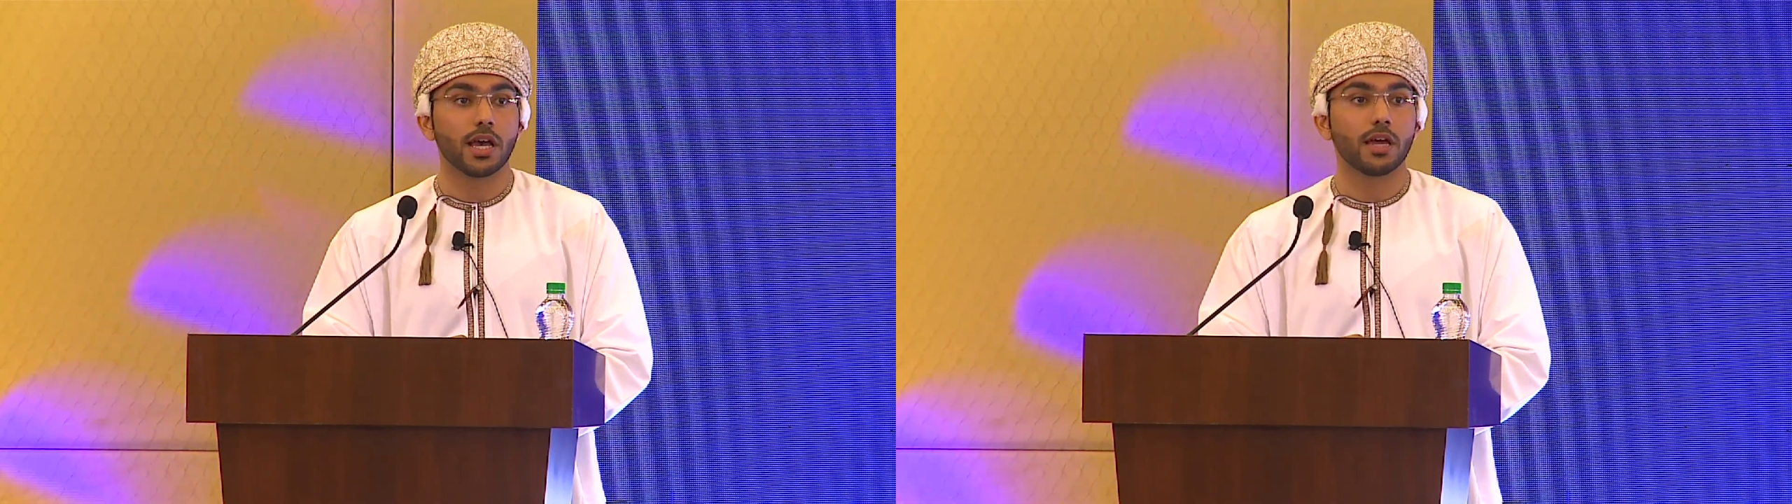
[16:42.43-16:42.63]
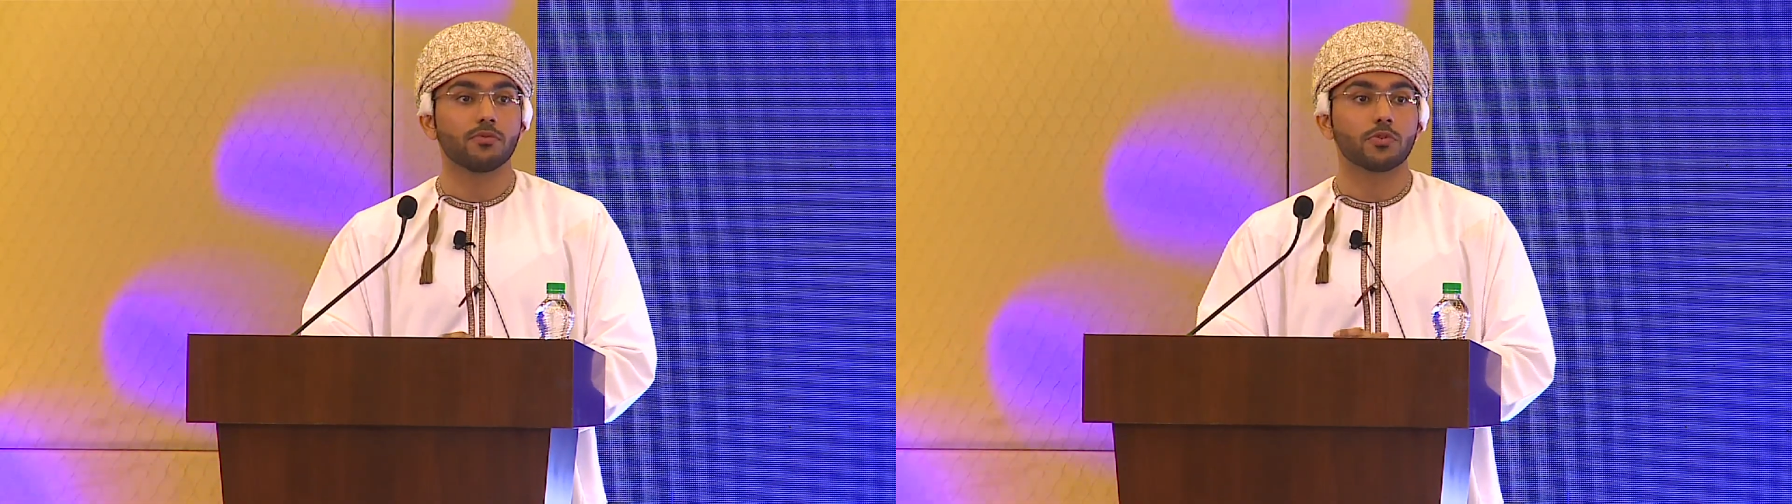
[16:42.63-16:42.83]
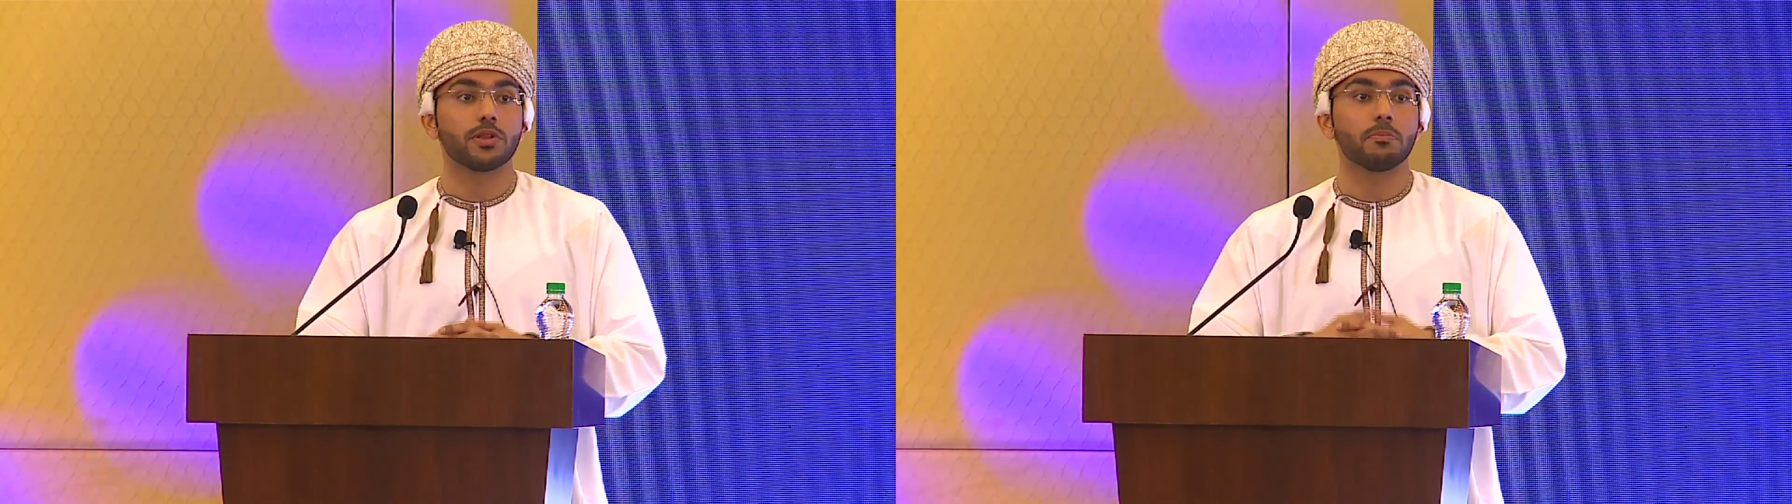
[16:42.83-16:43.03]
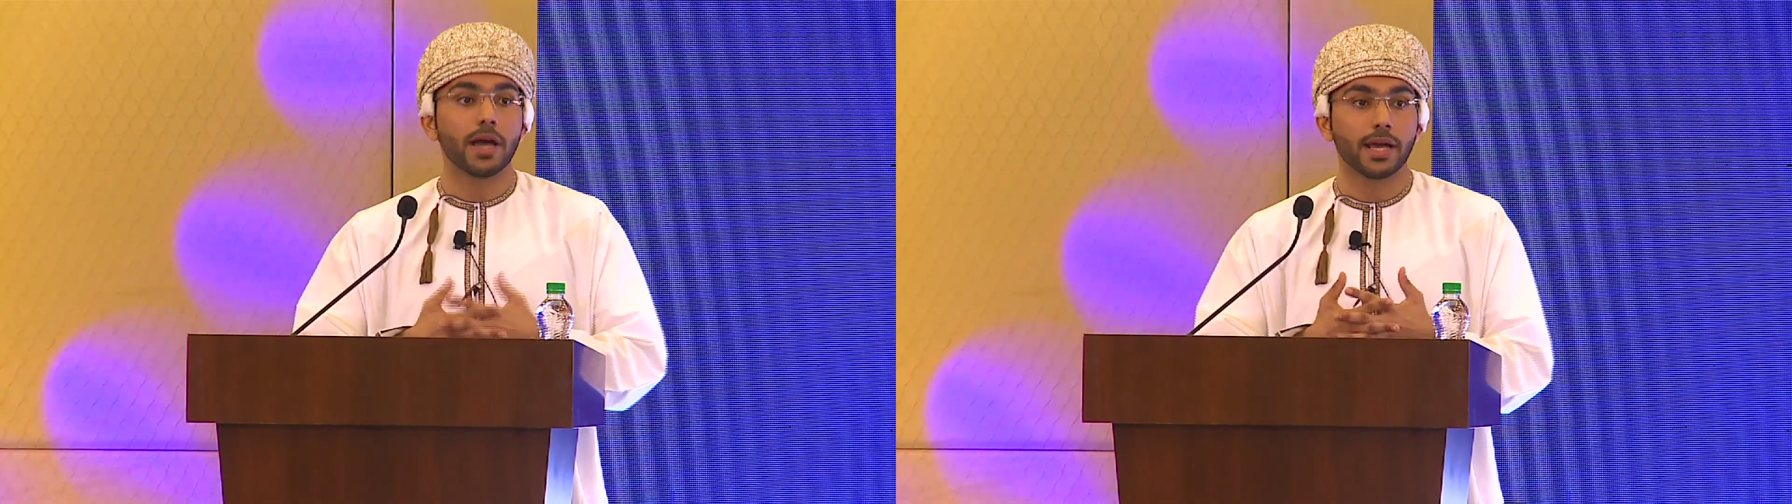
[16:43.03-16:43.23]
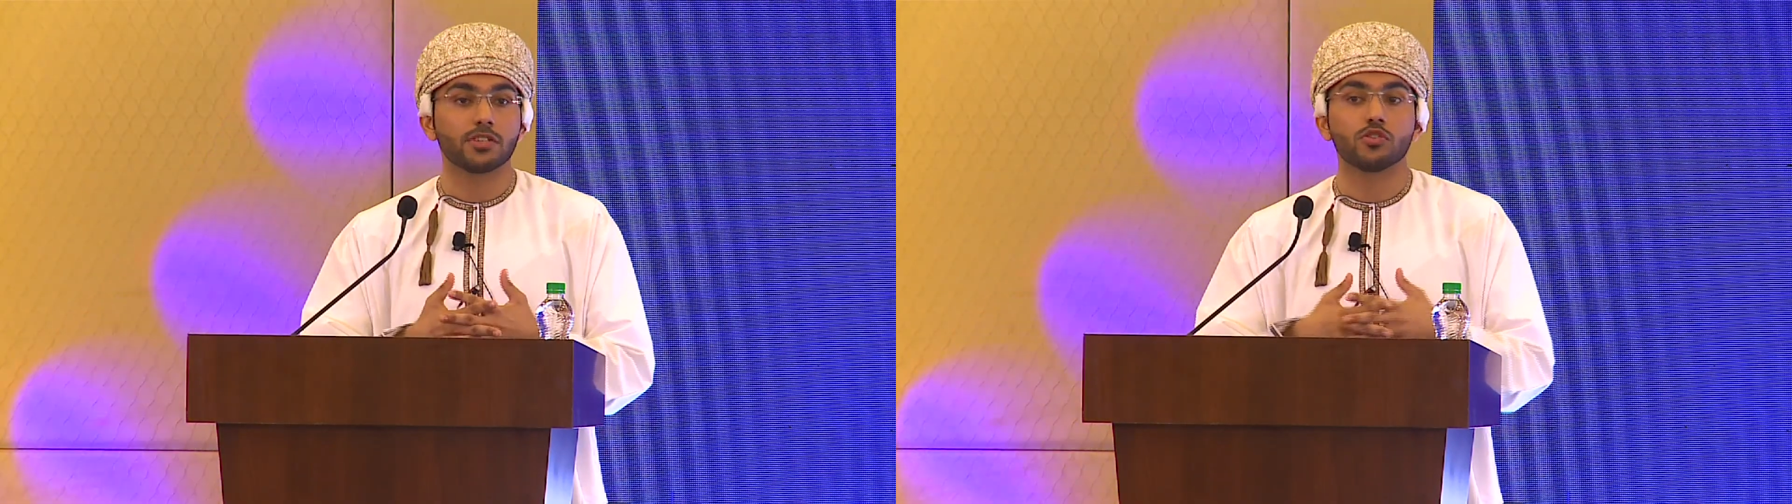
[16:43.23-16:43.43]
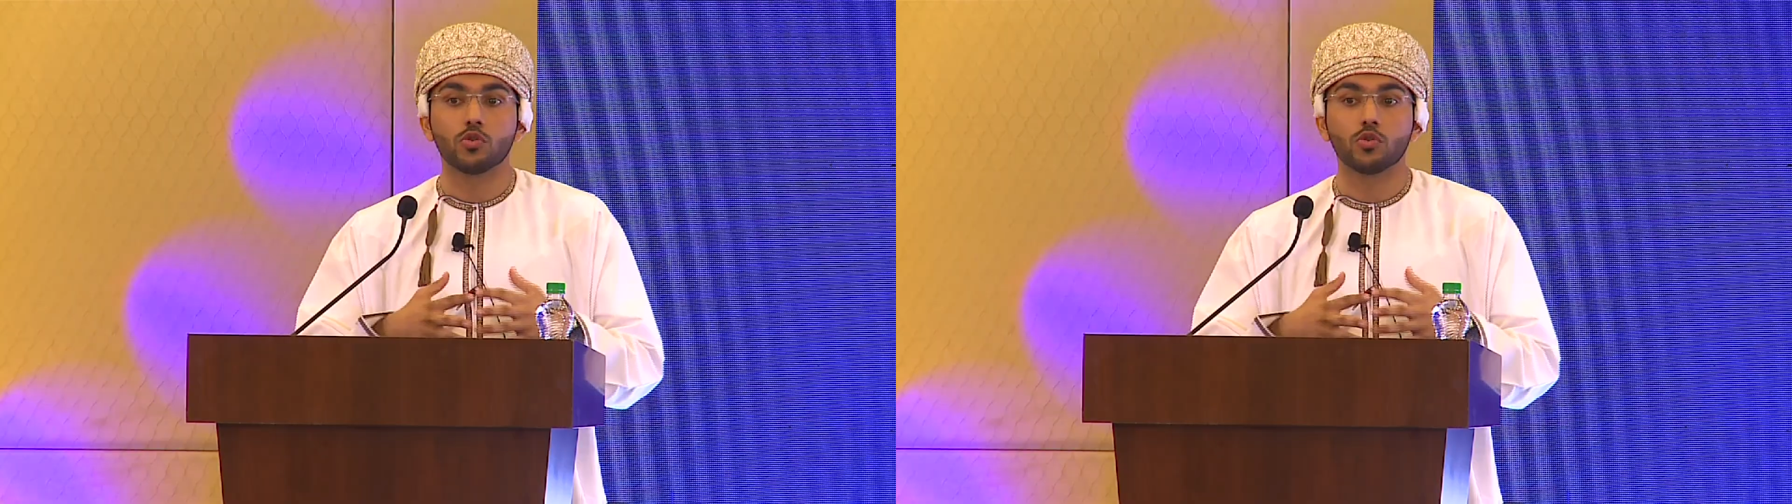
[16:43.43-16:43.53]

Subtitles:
and for the banks